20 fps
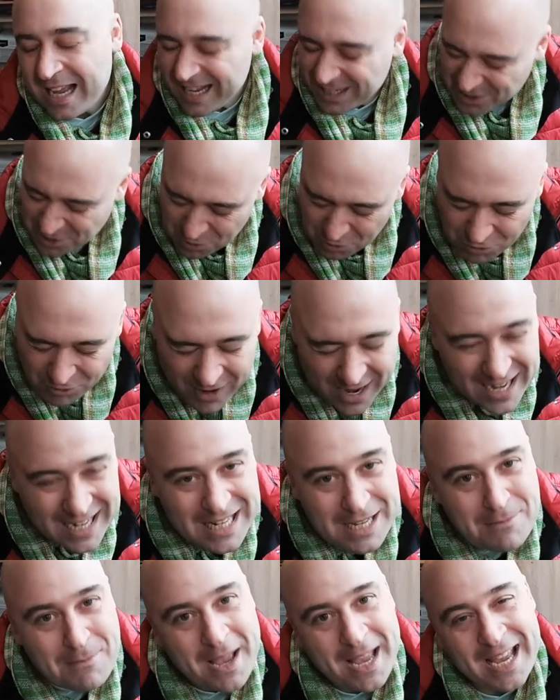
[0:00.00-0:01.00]
It's a
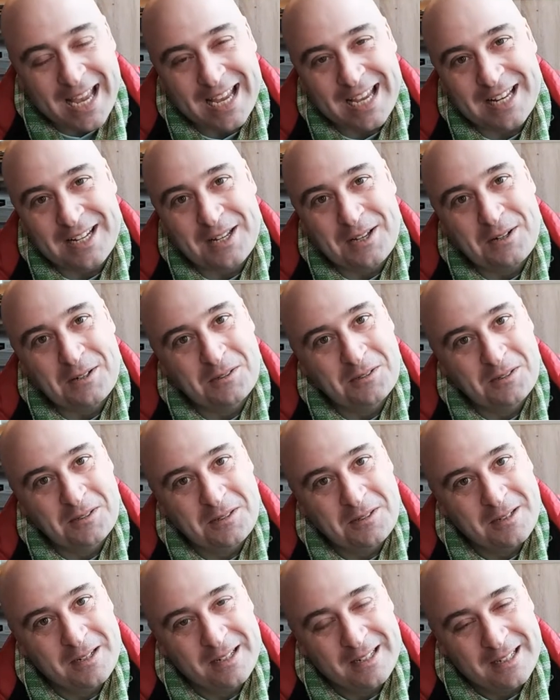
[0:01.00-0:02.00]
ready made
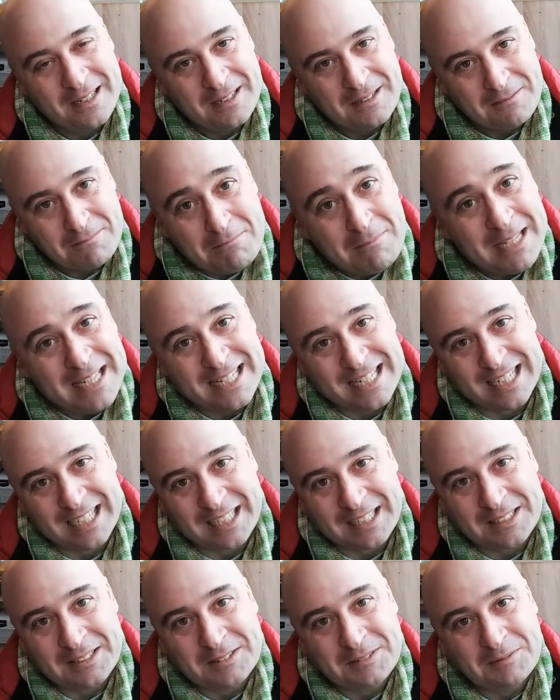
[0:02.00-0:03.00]
meaning,
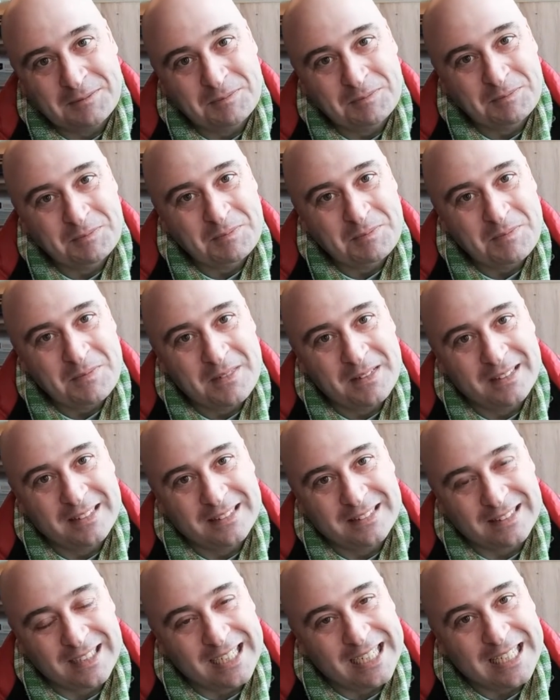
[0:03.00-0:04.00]

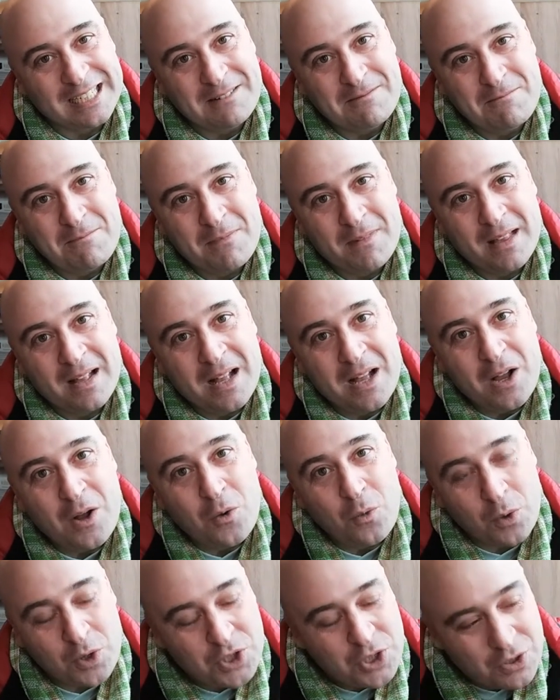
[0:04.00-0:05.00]
right?
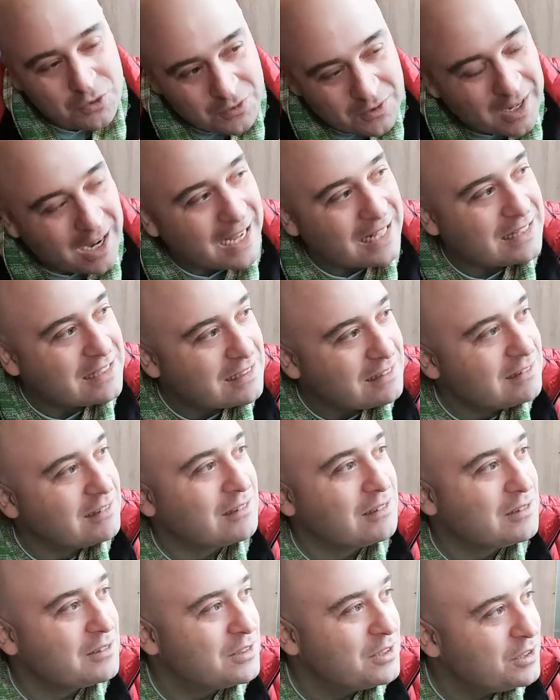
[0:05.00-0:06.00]
What you've got to
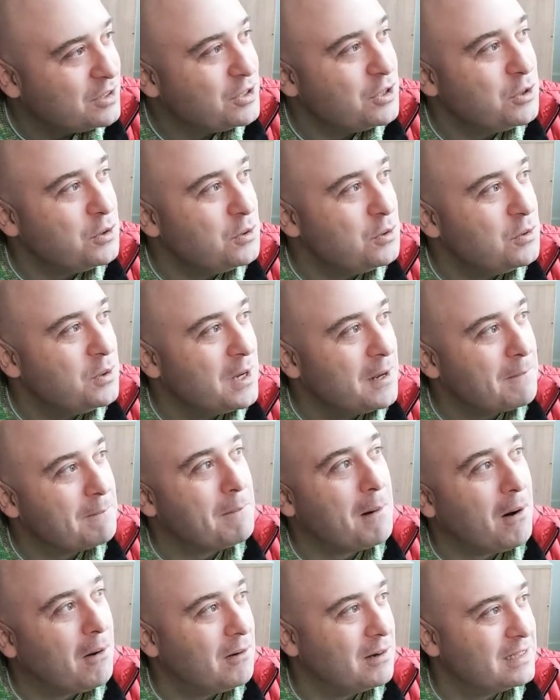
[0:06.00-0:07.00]
learn to do in
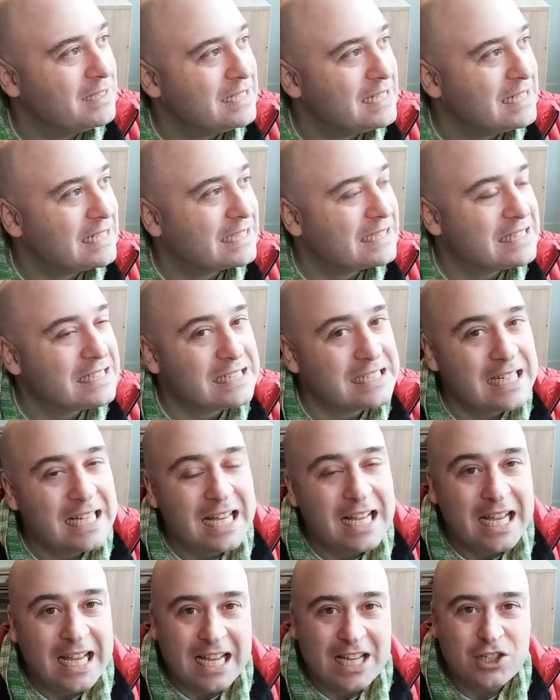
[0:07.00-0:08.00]
politics
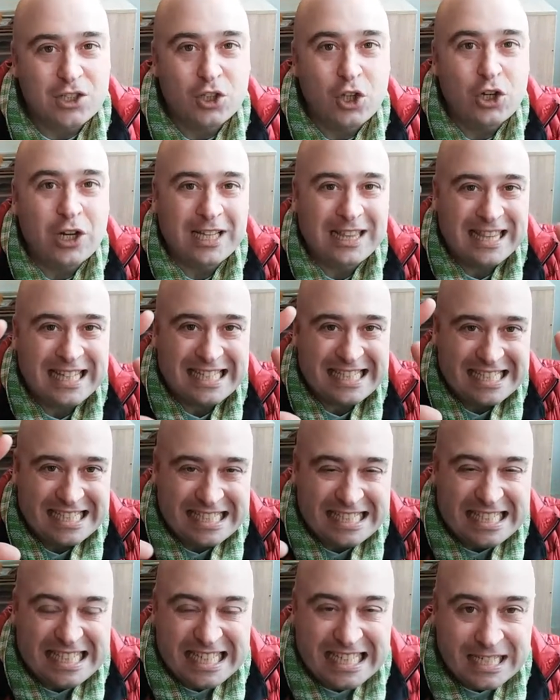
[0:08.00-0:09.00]
is look at the
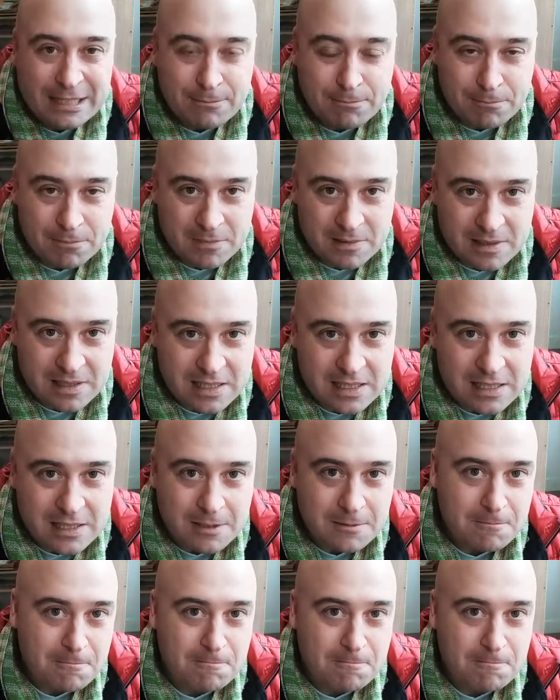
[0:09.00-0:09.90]
seams